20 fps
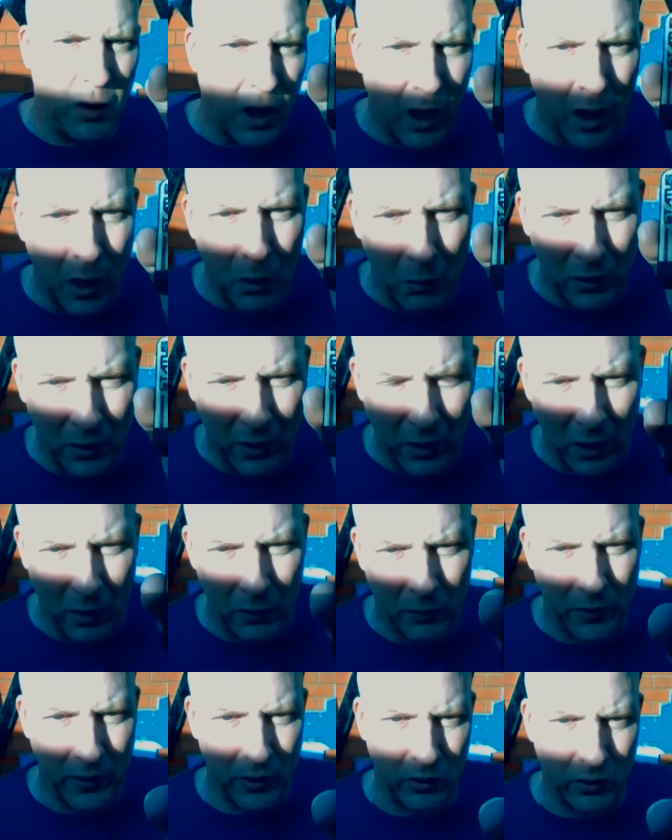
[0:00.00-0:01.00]
I would go
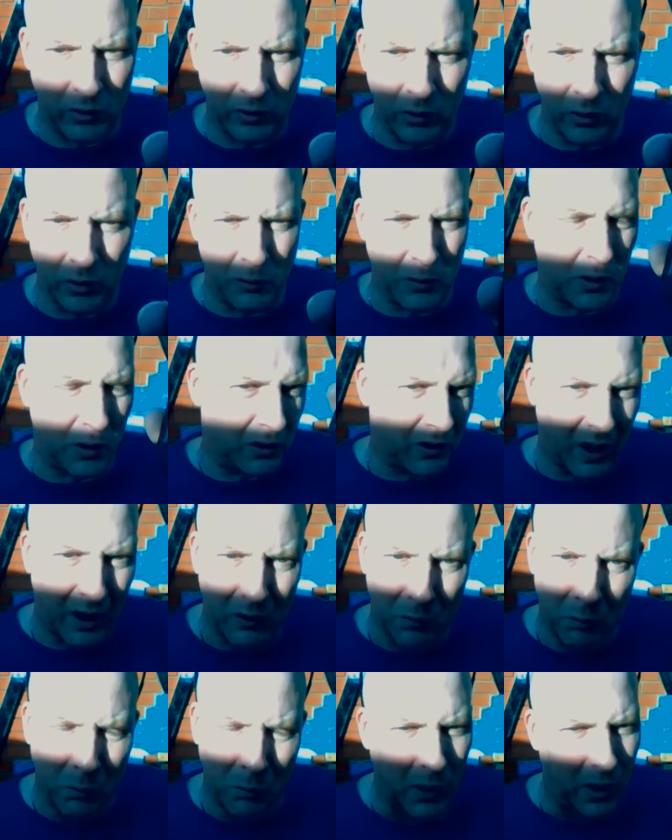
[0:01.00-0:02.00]
for the silver, because that's
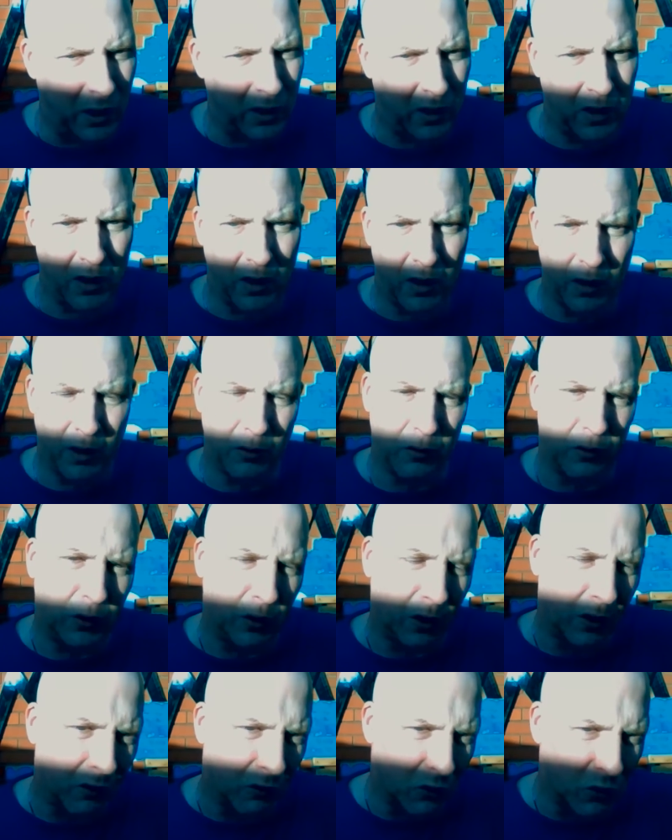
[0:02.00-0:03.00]
my kind of
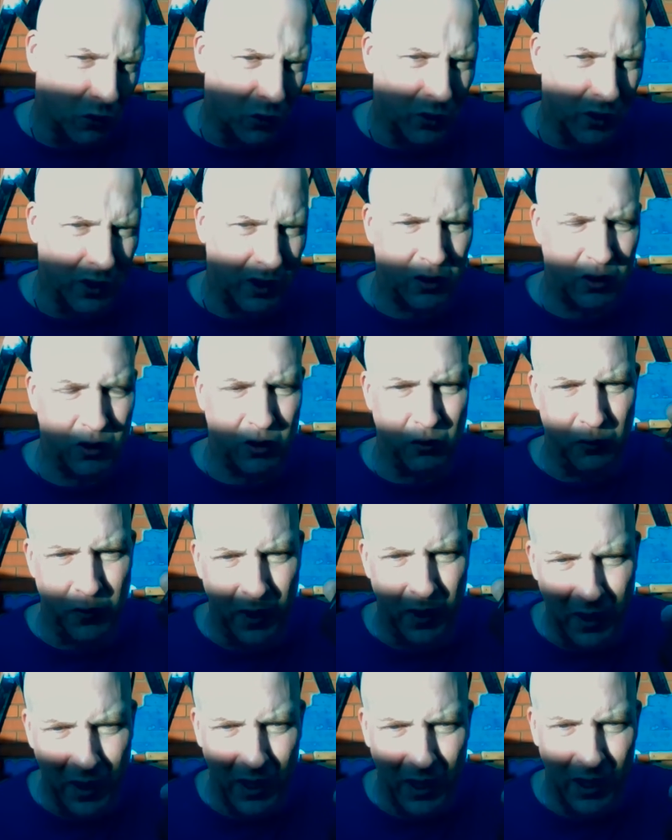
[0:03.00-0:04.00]
sort of rich,
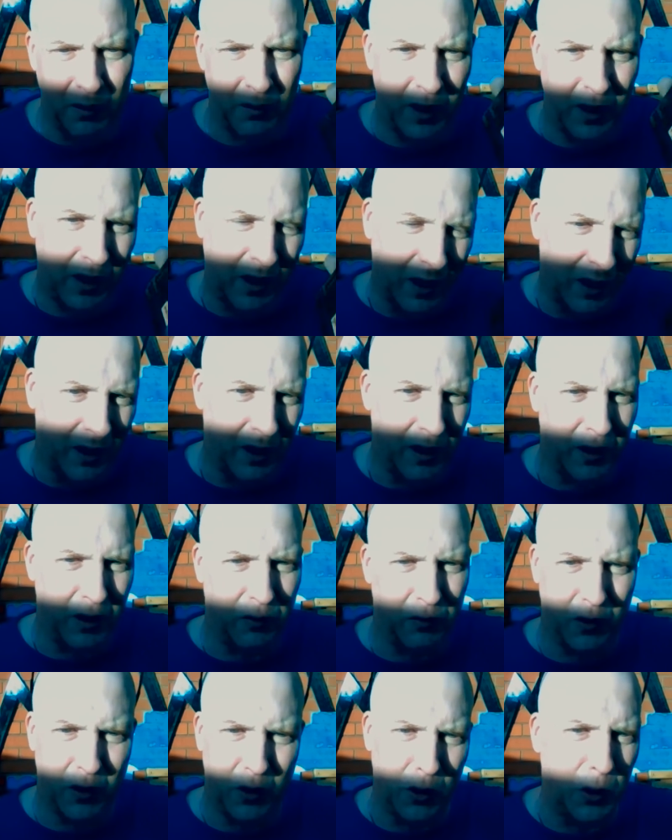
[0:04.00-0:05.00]
vanilla-y kind of
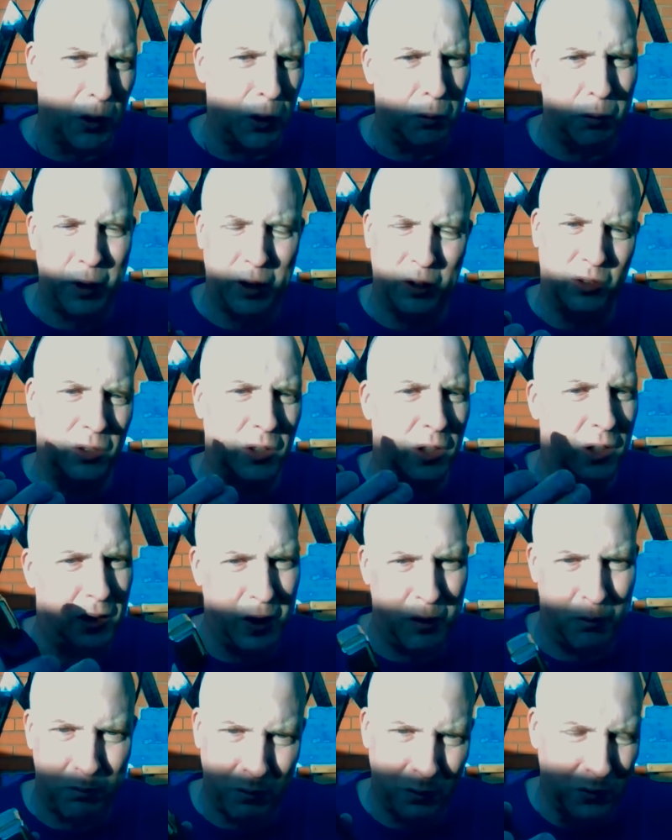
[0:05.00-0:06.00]
gloopy,
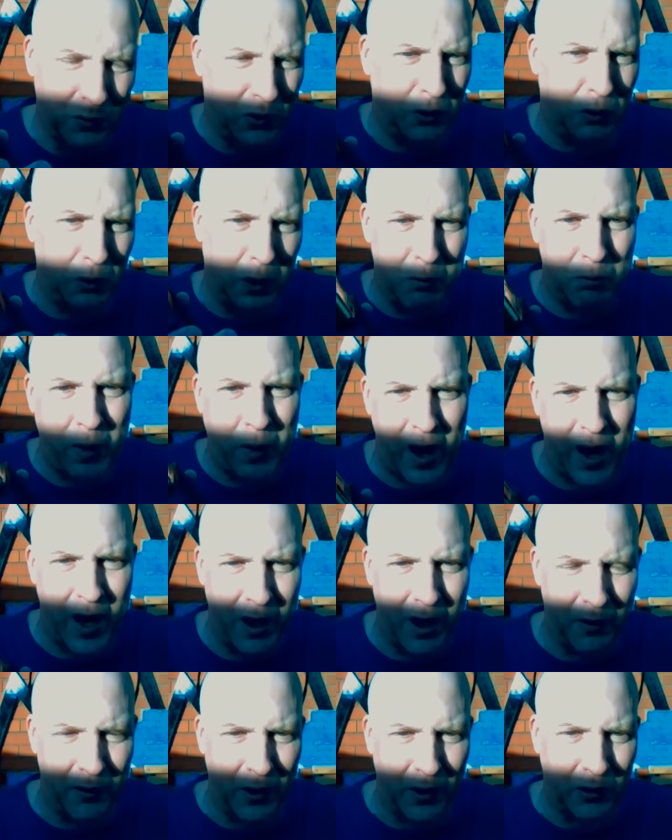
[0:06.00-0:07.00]
slightly sweet pear
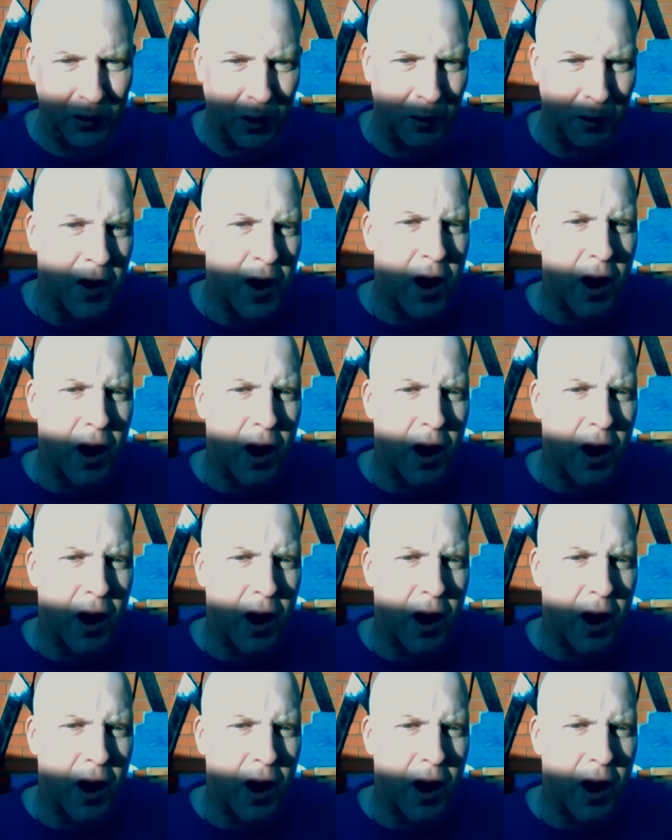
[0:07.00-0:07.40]
on the top.